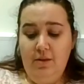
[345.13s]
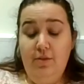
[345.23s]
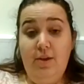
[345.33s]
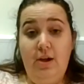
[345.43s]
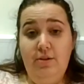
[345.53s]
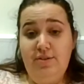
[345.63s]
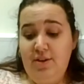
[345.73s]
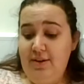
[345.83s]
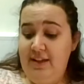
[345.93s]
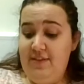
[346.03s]
Those
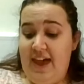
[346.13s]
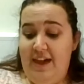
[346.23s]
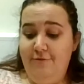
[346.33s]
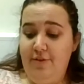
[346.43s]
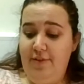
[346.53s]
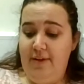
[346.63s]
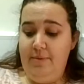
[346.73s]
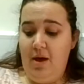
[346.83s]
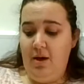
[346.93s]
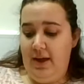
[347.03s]
who leave everything
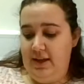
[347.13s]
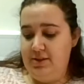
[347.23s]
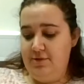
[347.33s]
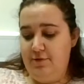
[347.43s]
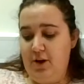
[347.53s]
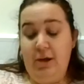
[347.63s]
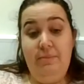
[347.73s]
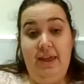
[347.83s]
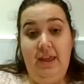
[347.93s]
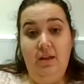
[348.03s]
behind to follow
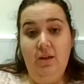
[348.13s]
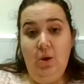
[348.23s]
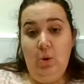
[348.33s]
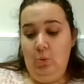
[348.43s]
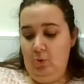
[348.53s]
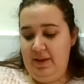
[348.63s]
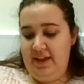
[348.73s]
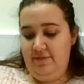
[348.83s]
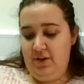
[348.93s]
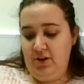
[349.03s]
me will be
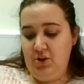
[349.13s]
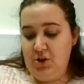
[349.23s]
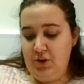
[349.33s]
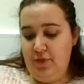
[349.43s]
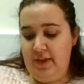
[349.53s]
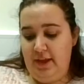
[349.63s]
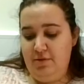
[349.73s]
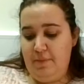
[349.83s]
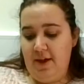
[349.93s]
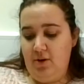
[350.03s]
given good things
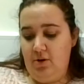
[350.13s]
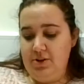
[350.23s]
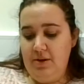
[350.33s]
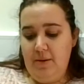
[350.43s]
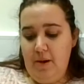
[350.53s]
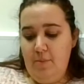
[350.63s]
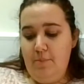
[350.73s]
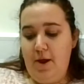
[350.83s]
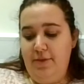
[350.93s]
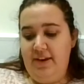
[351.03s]
by God,
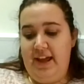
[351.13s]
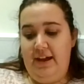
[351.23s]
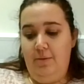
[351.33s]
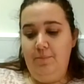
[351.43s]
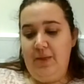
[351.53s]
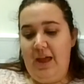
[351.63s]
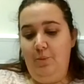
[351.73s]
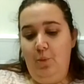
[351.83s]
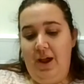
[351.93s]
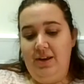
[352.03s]
both now
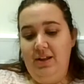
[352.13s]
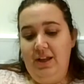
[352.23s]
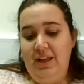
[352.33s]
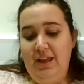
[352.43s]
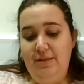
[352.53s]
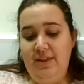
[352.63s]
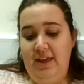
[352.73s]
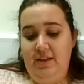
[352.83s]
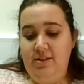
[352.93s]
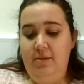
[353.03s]
and when his
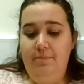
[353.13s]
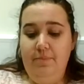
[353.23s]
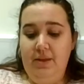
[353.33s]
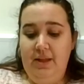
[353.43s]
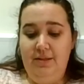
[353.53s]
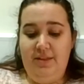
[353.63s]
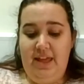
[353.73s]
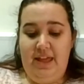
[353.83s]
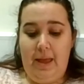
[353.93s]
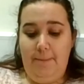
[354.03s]
kingdom is
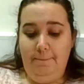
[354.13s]
here.